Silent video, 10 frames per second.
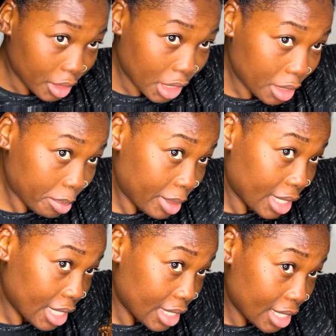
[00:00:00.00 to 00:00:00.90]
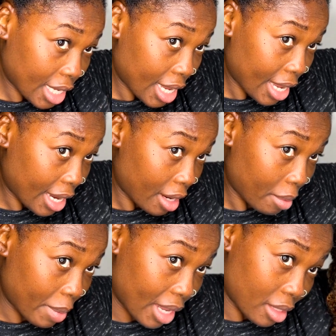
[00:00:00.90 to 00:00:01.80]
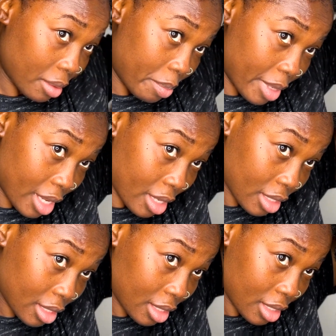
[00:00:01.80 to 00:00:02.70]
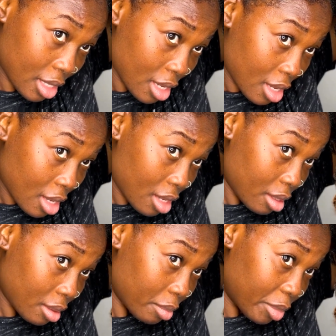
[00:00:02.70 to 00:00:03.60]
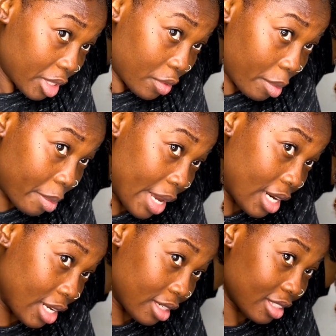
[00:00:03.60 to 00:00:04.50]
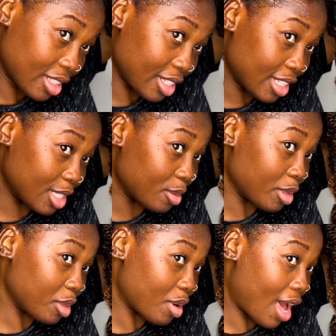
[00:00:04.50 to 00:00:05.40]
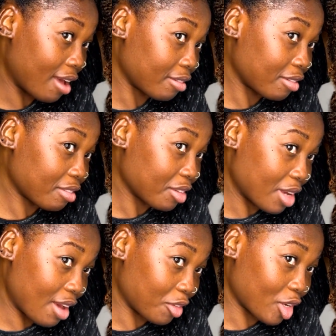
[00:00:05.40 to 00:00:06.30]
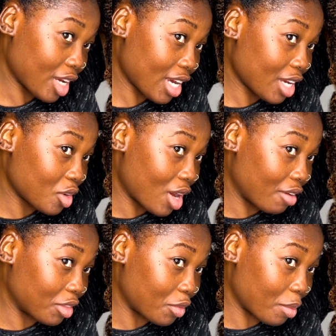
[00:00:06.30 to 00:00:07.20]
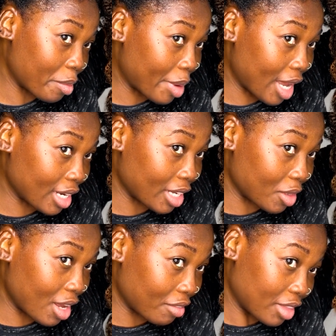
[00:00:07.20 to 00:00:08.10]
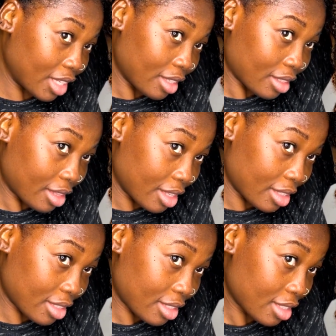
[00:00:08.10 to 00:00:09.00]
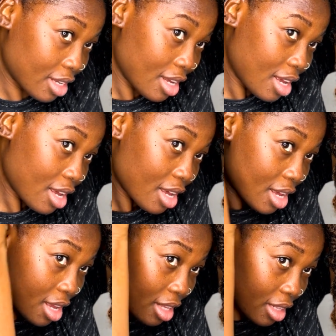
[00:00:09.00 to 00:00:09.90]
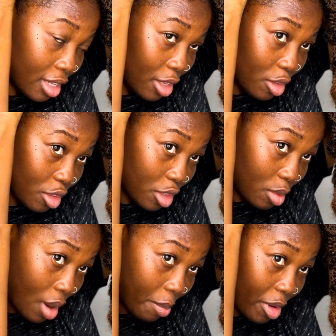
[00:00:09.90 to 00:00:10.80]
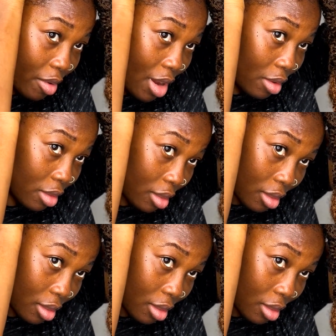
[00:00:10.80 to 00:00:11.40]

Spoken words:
just place the hair by the base and put the rubber band in. So this is what you have. You have your hair, you have the rubber band, and you have this. And then you just wrap it around.